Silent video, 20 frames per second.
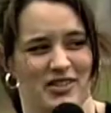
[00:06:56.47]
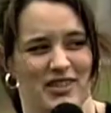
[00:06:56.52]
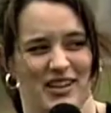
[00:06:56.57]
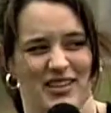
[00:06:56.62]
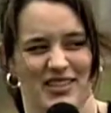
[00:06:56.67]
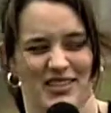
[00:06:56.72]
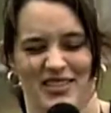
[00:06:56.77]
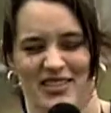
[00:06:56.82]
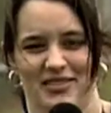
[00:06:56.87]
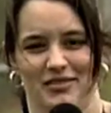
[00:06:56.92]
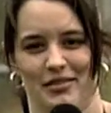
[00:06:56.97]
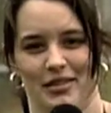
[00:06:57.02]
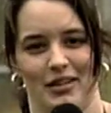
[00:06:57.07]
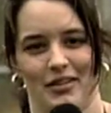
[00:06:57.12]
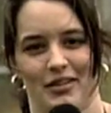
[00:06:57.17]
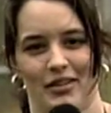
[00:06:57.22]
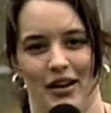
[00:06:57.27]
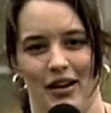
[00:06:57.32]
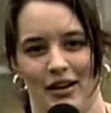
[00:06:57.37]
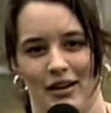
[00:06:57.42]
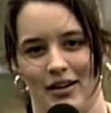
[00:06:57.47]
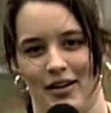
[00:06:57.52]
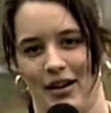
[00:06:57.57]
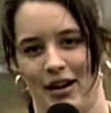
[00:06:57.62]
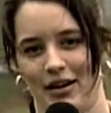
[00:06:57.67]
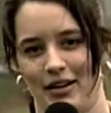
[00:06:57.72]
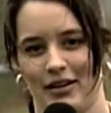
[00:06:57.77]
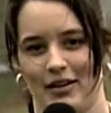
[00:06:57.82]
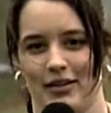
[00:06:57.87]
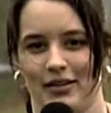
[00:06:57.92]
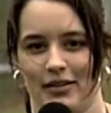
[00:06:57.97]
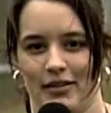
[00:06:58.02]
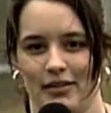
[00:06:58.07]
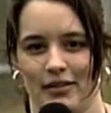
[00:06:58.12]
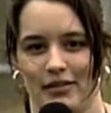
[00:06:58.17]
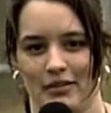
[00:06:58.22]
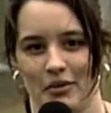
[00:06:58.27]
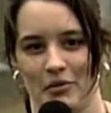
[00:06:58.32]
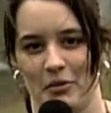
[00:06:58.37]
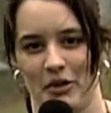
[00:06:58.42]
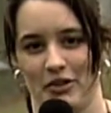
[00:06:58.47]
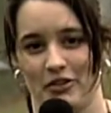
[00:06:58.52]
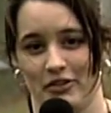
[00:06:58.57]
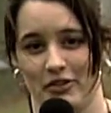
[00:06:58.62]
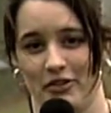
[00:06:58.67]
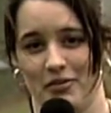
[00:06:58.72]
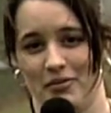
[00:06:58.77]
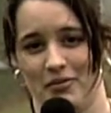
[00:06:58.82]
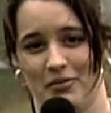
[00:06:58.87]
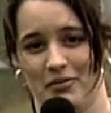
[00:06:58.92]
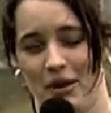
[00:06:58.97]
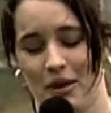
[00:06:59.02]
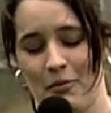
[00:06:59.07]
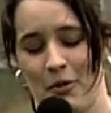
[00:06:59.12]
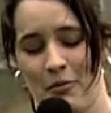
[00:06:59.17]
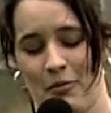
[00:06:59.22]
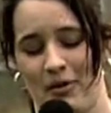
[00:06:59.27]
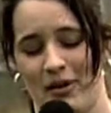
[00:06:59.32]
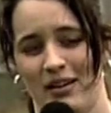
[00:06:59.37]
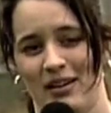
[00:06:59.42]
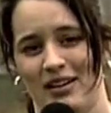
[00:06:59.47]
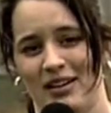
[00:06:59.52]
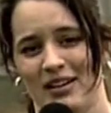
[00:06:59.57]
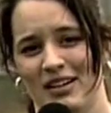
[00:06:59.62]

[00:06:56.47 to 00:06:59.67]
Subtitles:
That's not going to cut it in the Major League MLB.